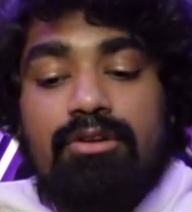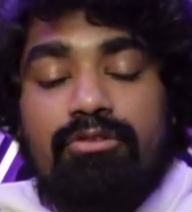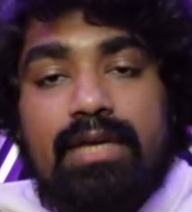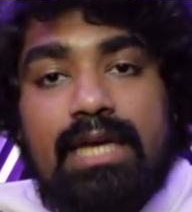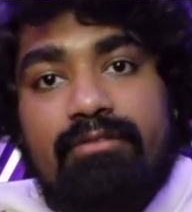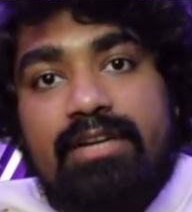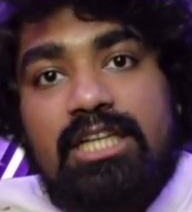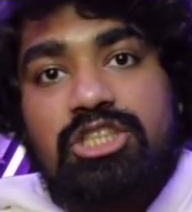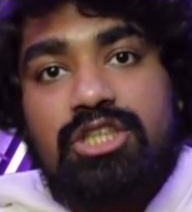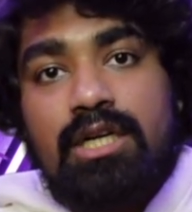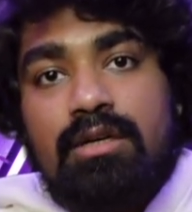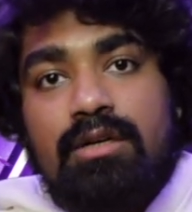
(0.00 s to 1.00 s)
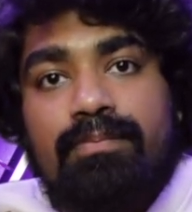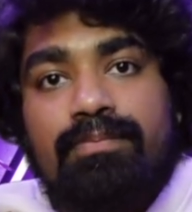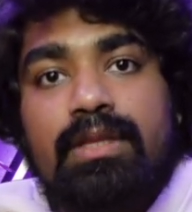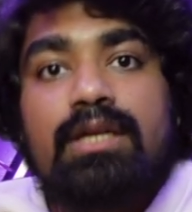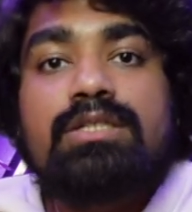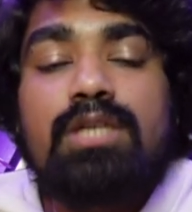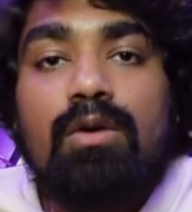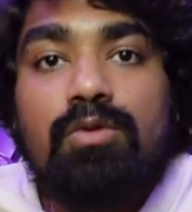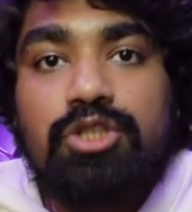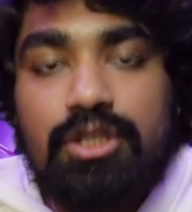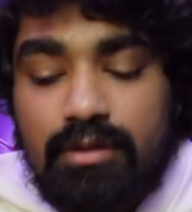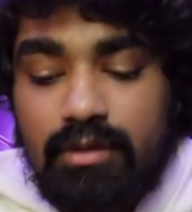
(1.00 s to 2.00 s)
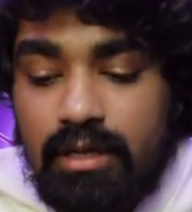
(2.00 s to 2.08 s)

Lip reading: we have reached a solution.